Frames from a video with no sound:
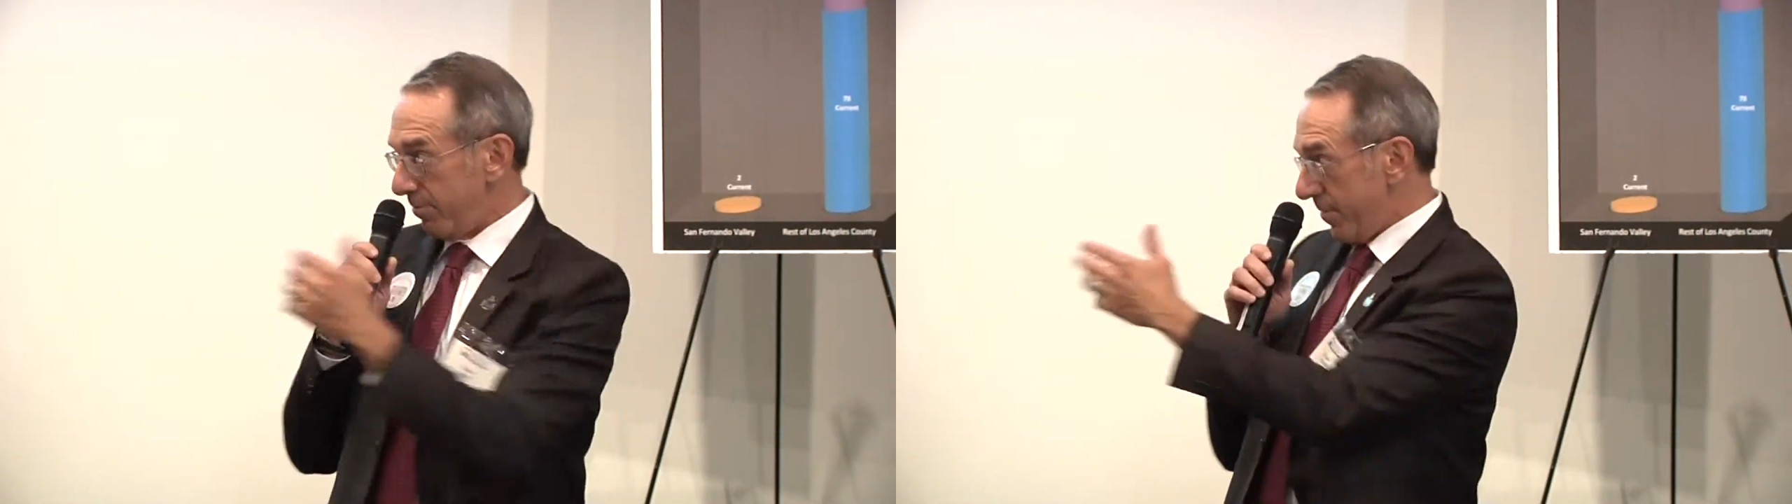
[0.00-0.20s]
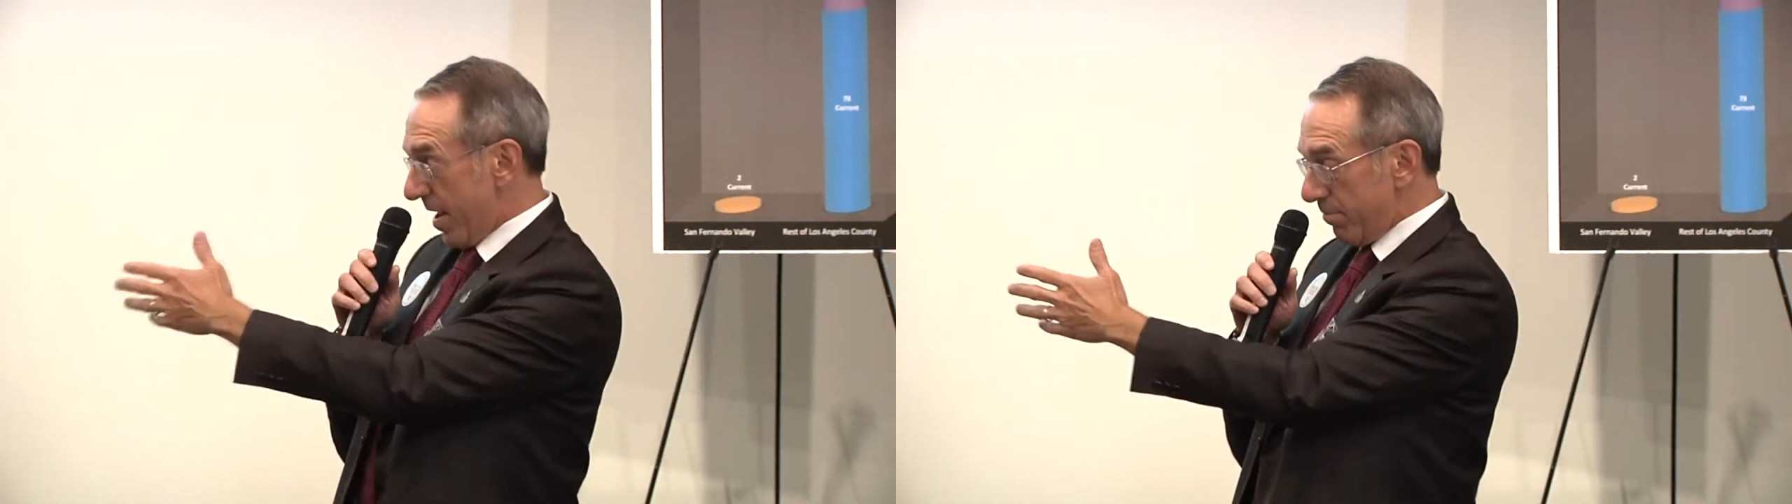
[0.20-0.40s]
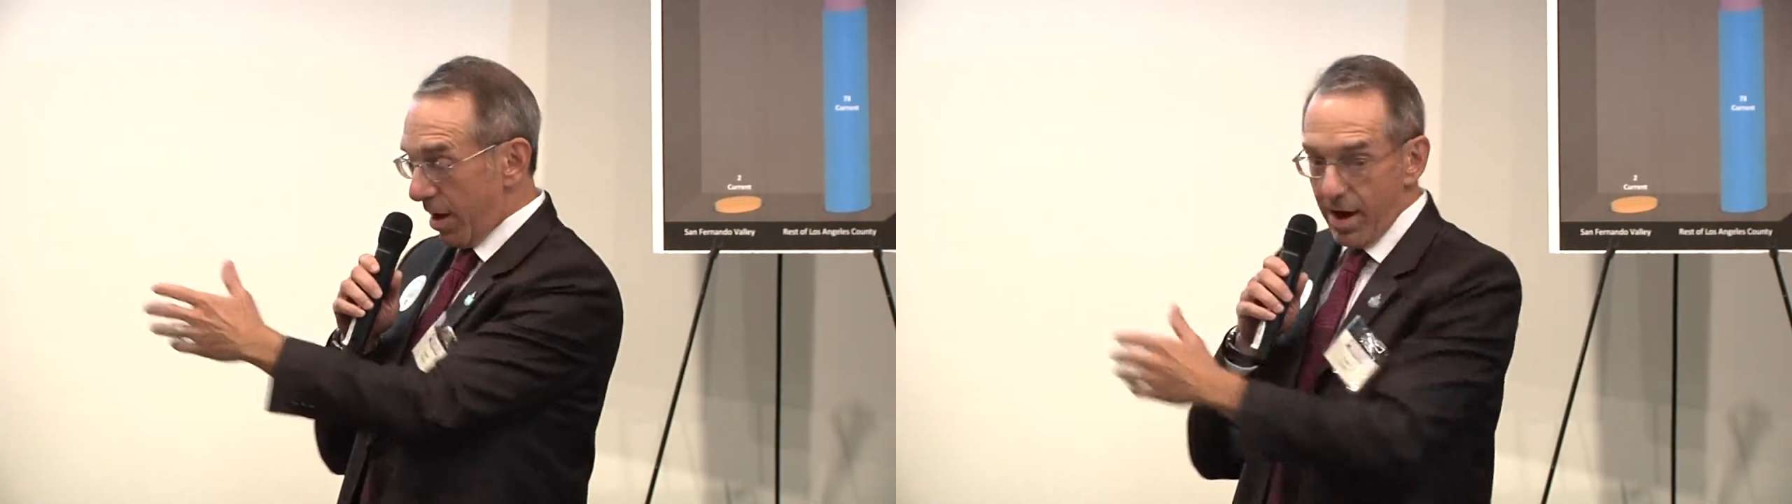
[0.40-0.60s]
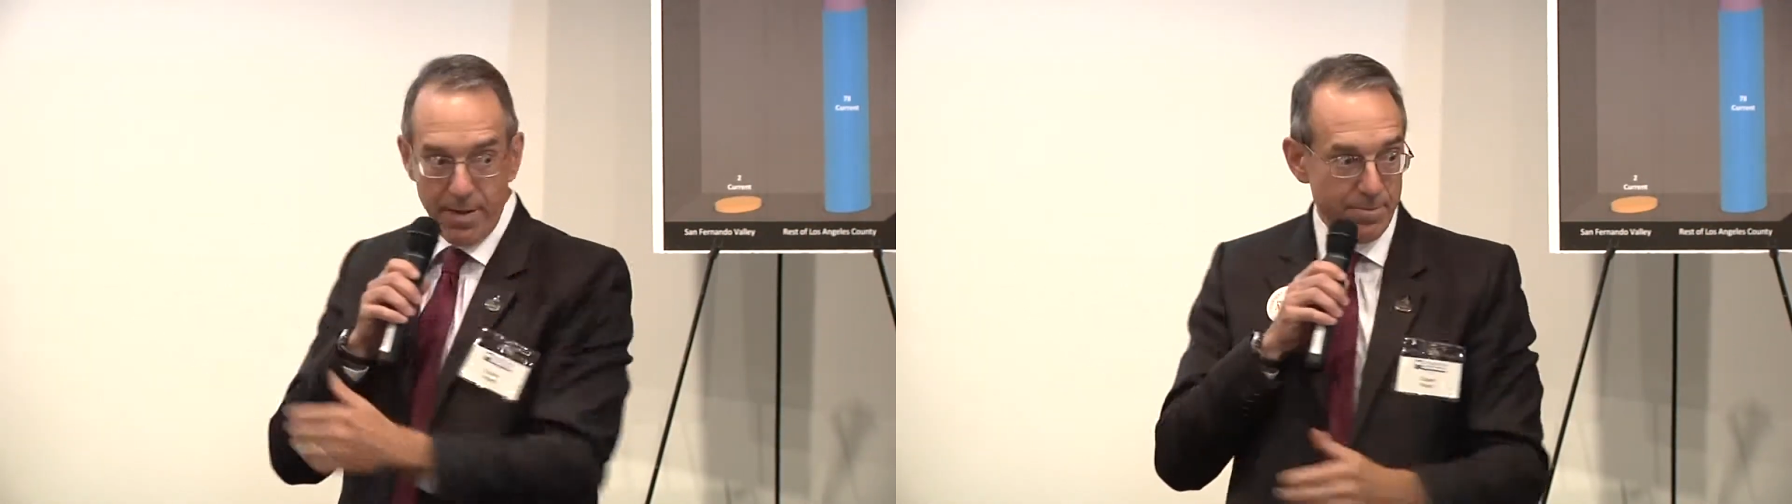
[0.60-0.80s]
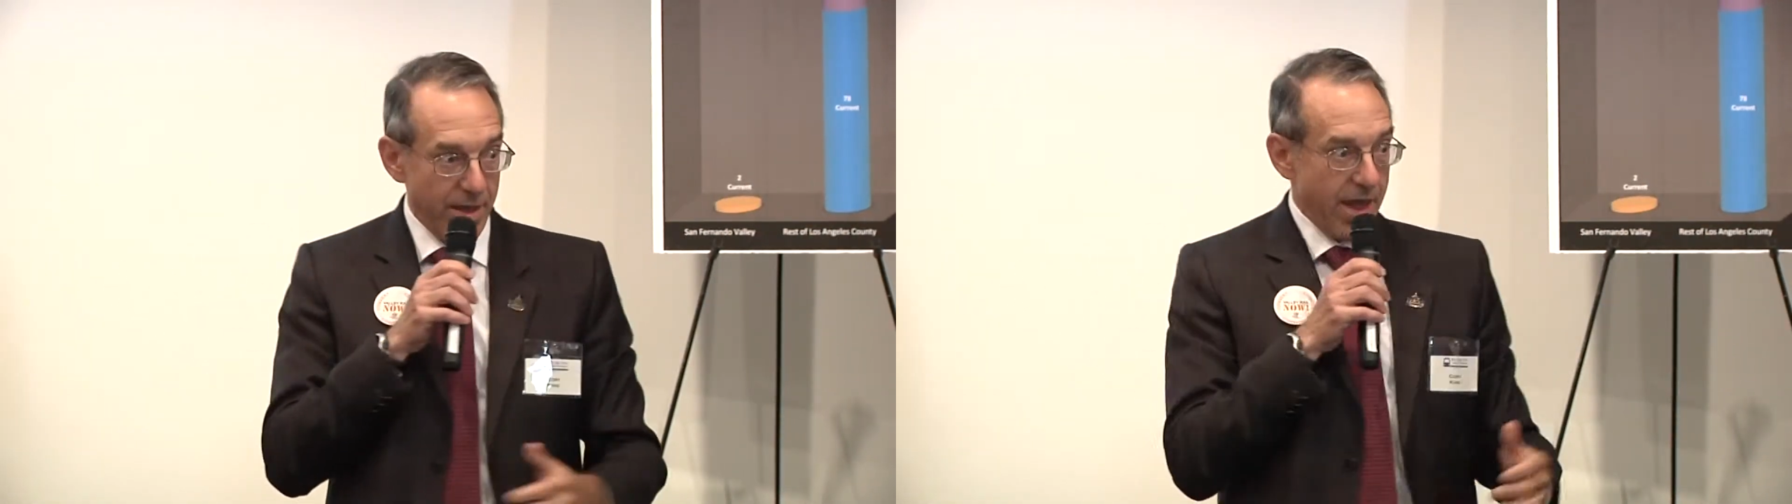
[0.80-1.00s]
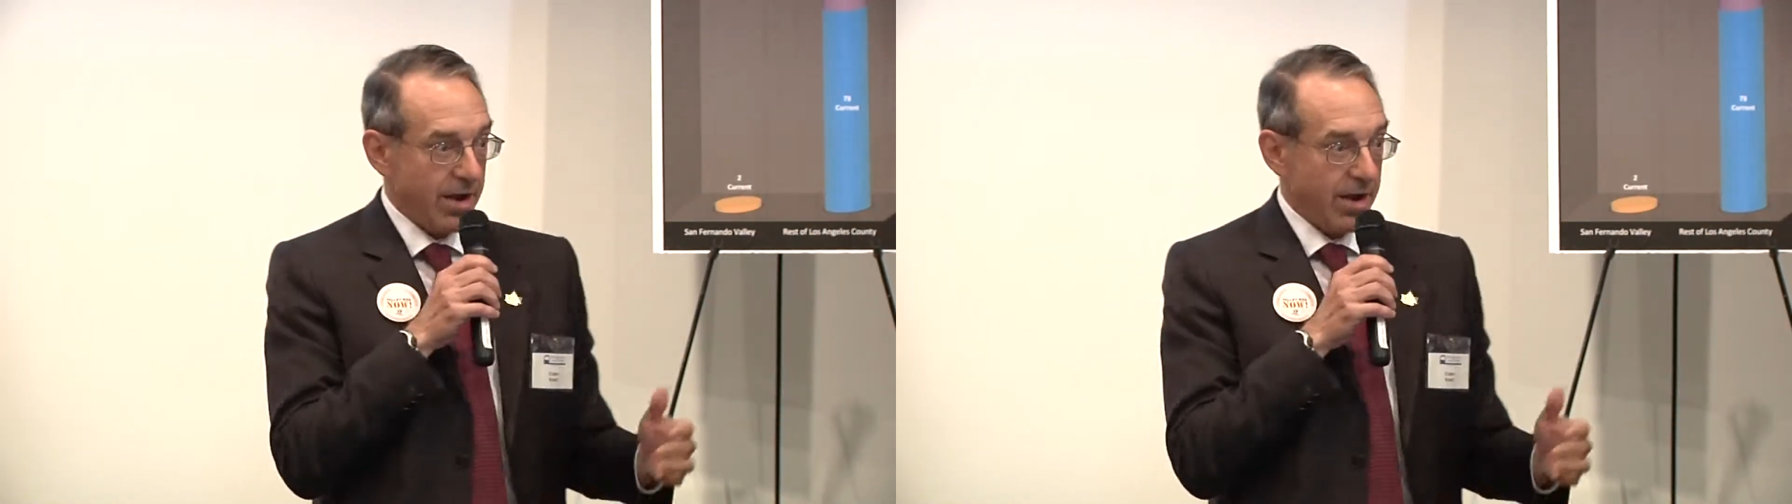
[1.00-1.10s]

and Bob